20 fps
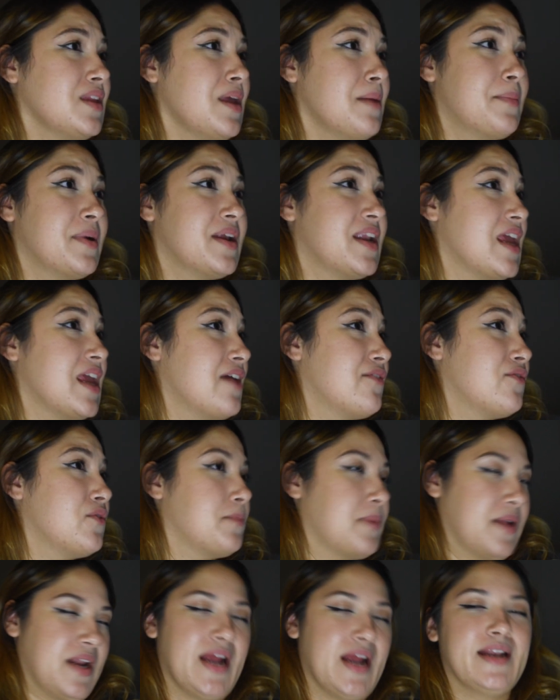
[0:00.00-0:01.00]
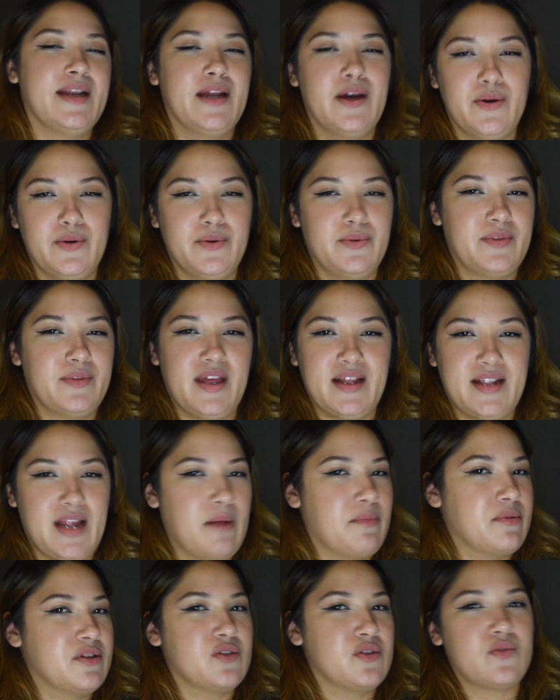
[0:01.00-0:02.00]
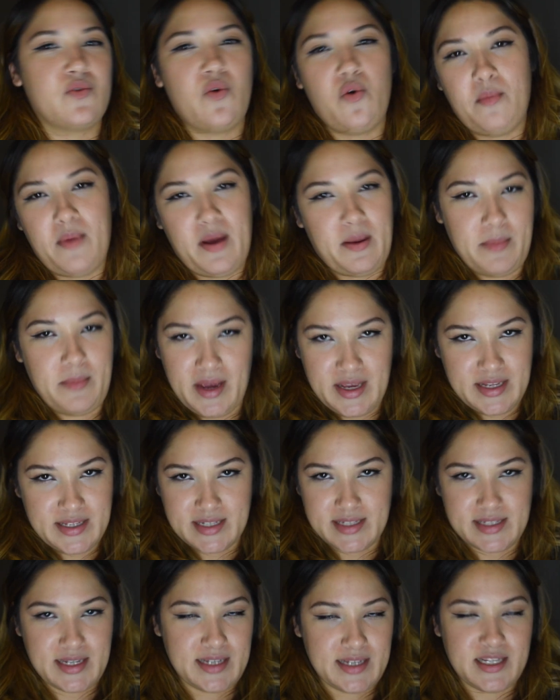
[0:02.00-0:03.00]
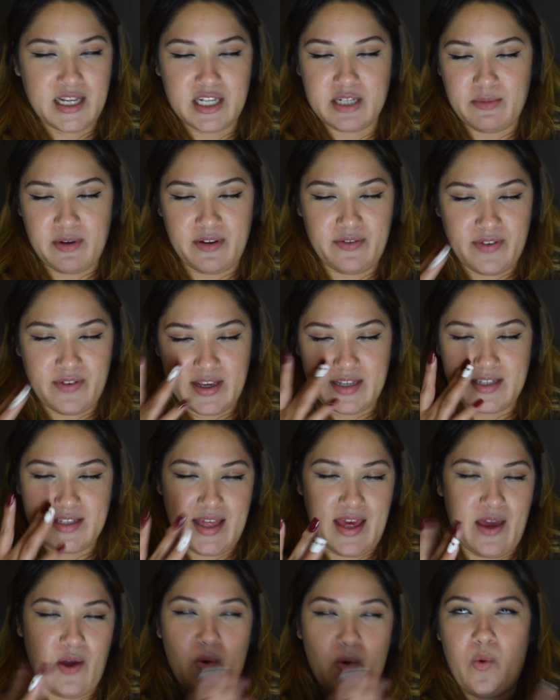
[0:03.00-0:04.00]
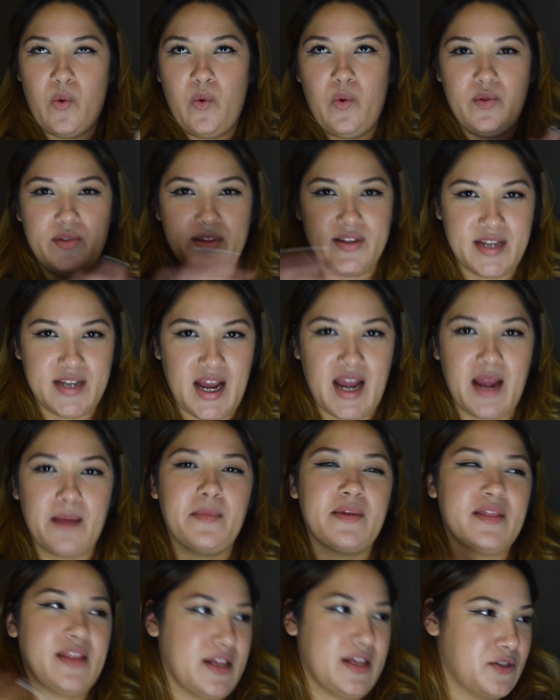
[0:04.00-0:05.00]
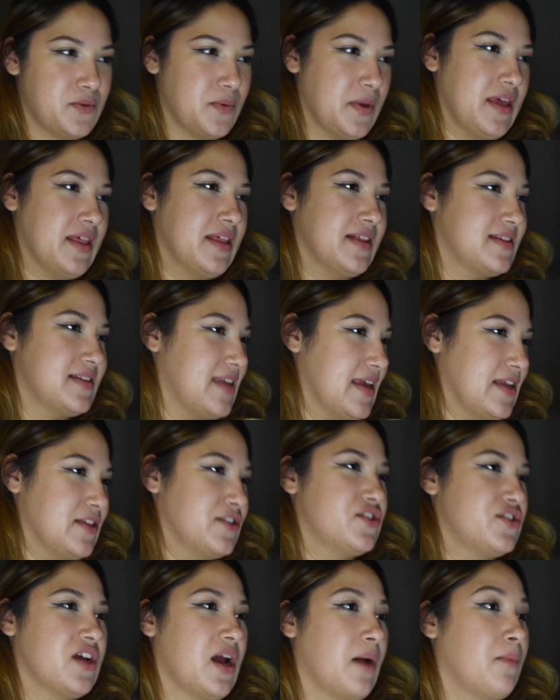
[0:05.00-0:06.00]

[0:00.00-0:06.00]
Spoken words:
But I know that happens with all my bases. I touch my face there all the time, and that's where it tends to